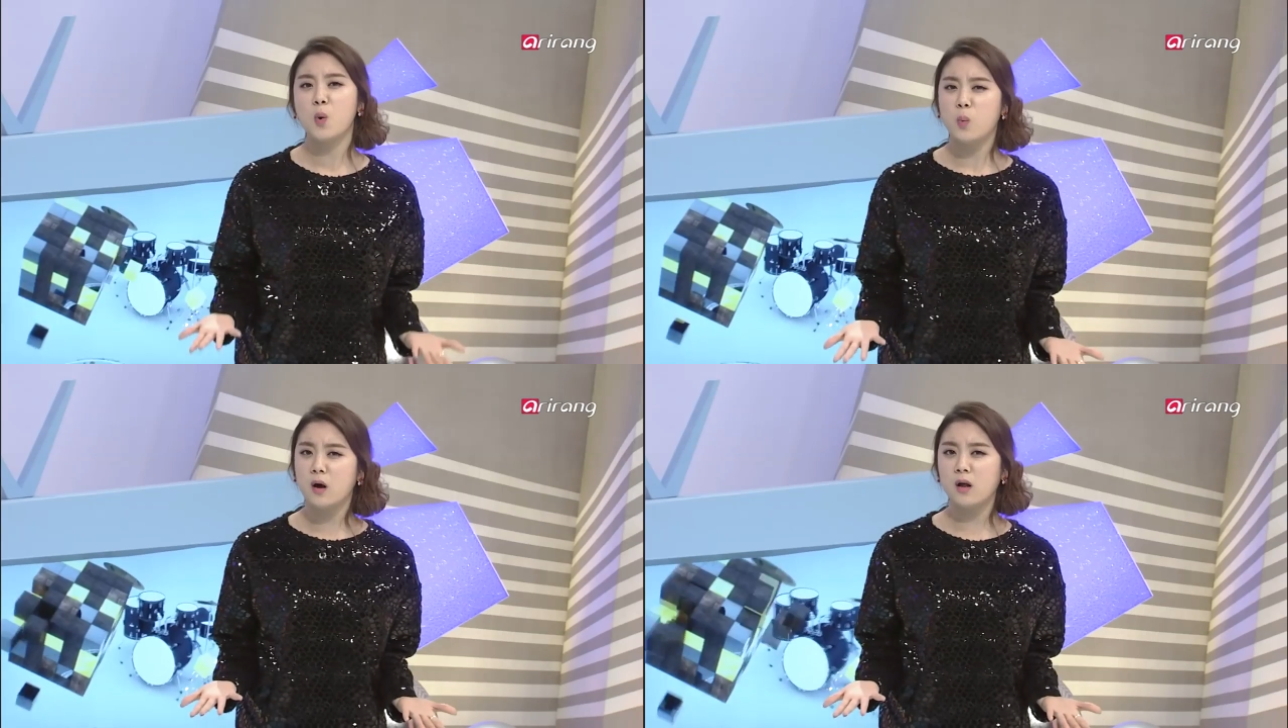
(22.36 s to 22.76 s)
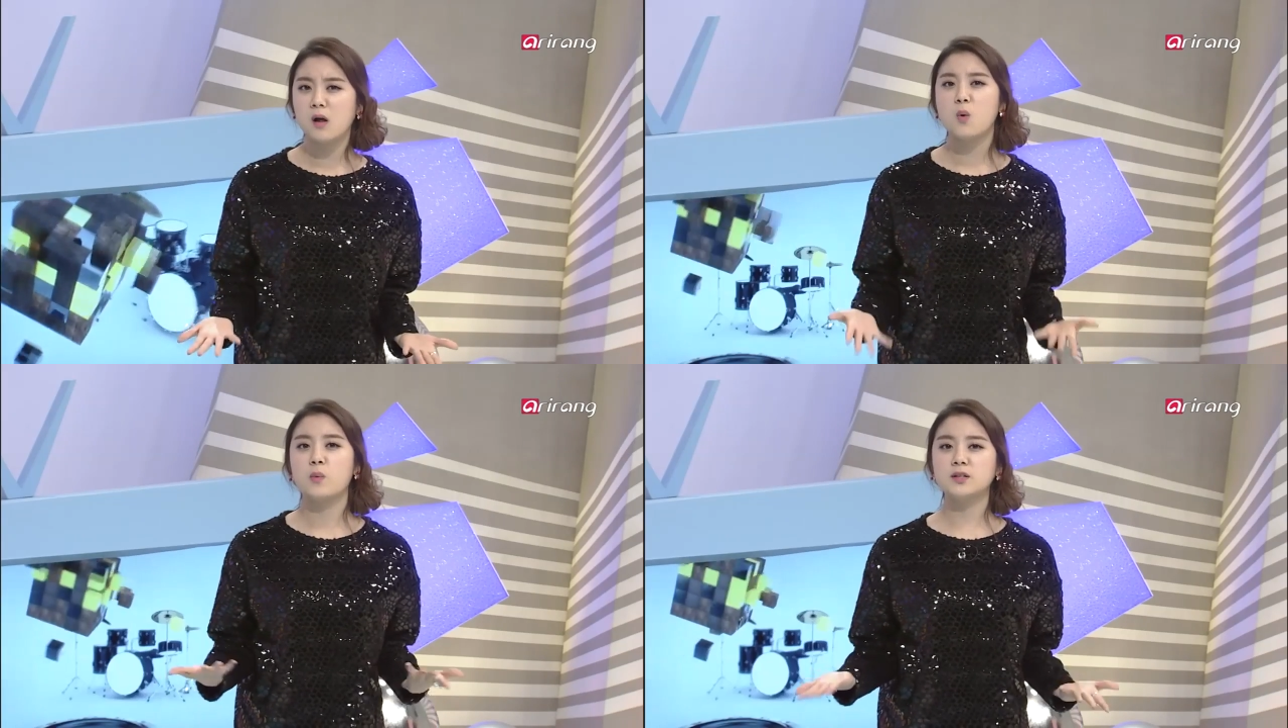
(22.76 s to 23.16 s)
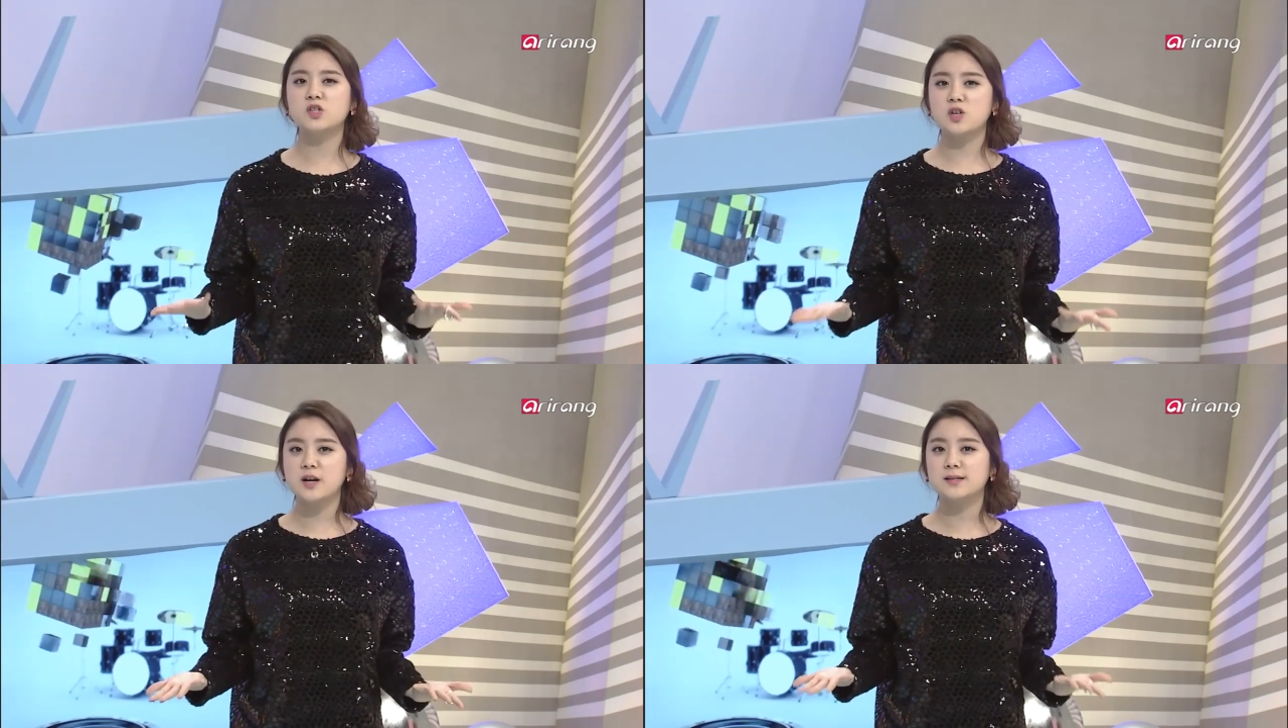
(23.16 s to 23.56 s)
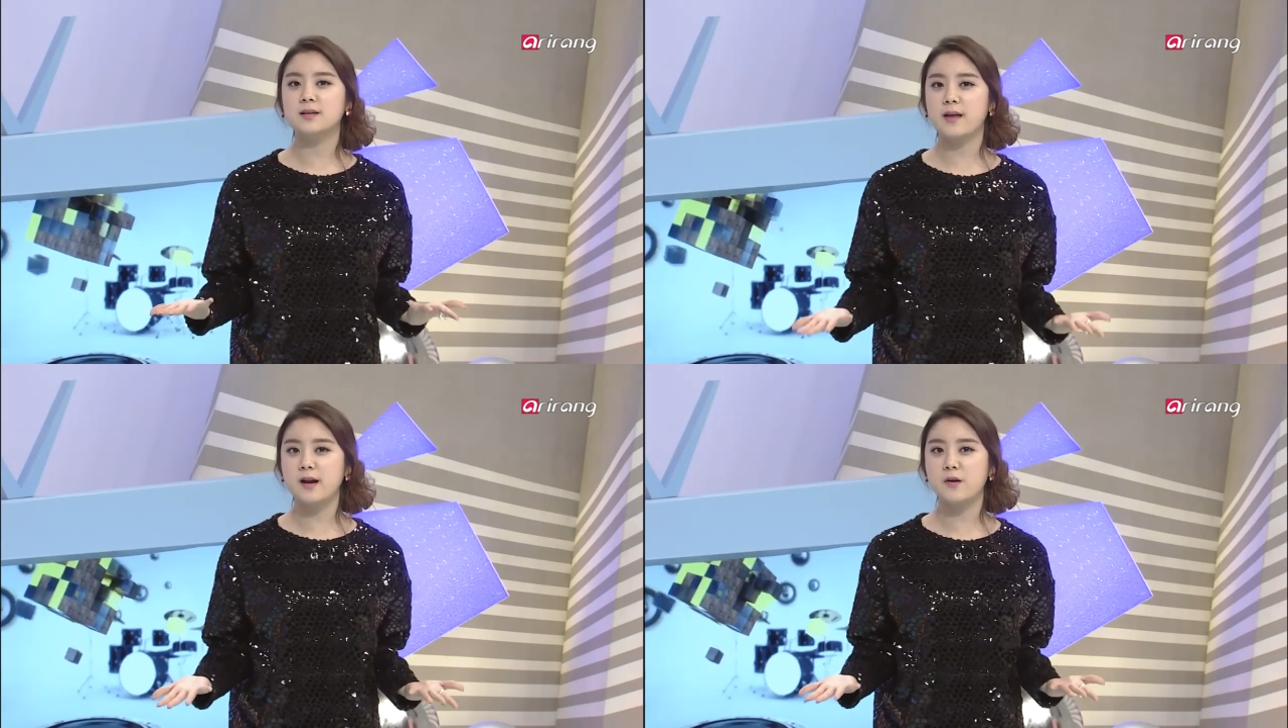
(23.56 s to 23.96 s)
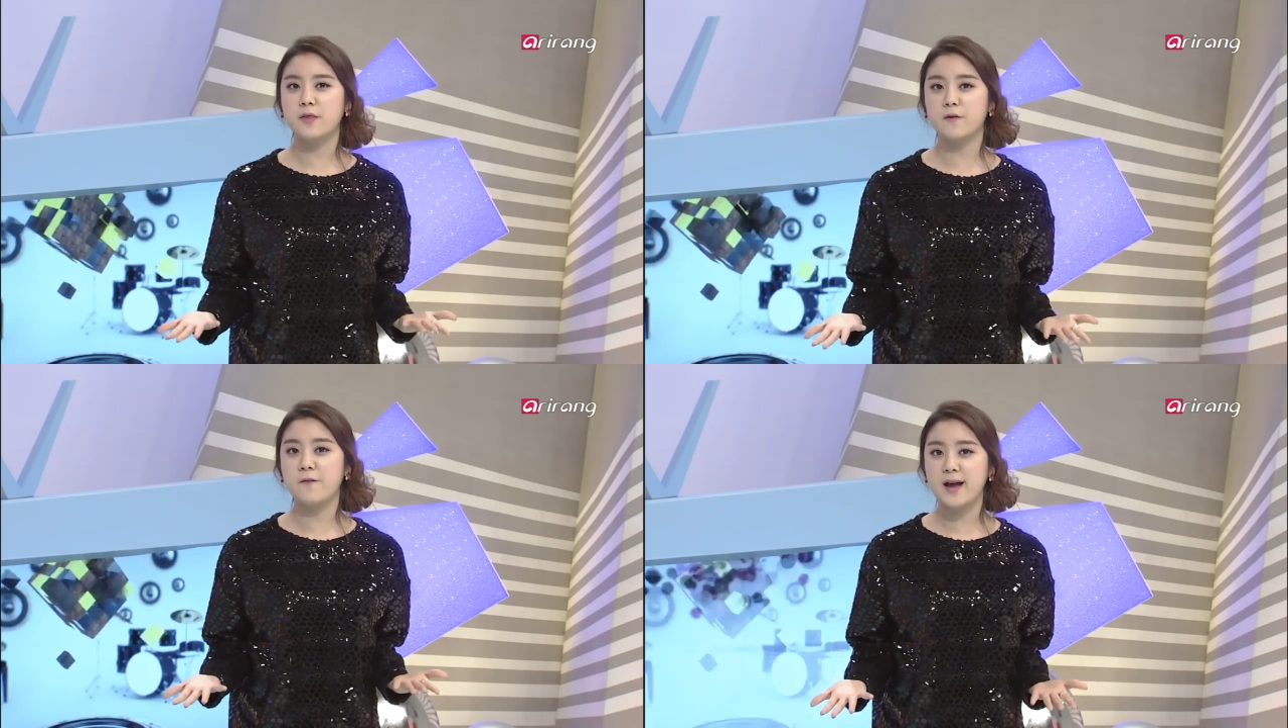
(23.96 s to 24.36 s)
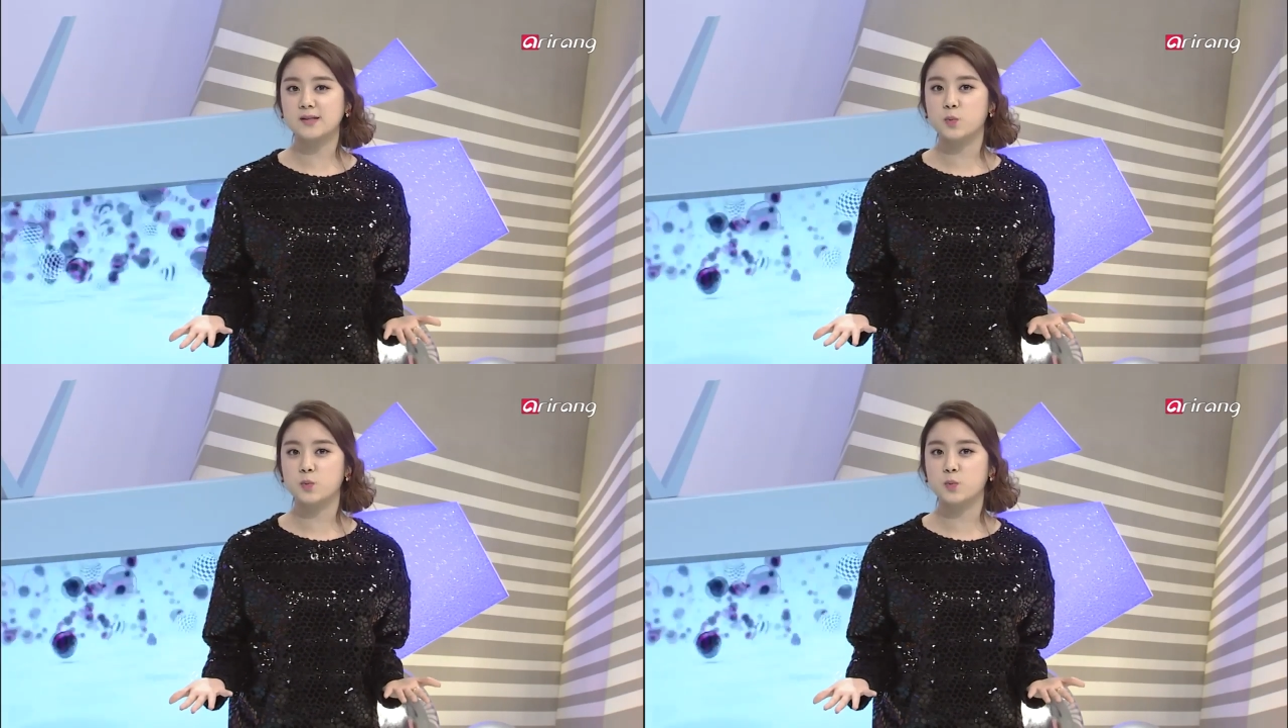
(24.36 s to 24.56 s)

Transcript: Well, which stars delighted their fans